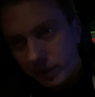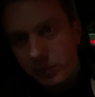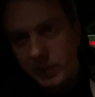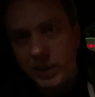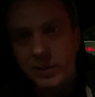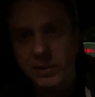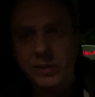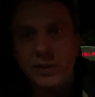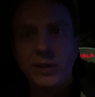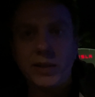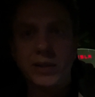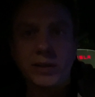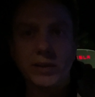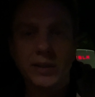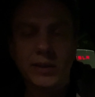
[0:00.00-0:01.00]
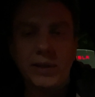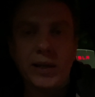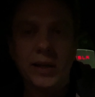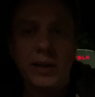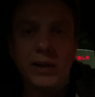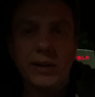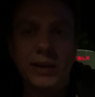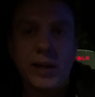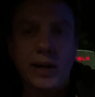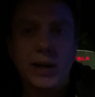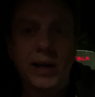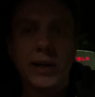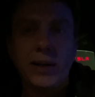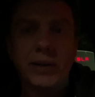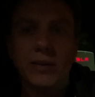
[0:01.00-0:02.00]
minutes and then get the heck
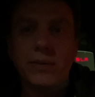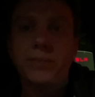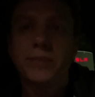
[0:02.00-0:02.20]
out of here.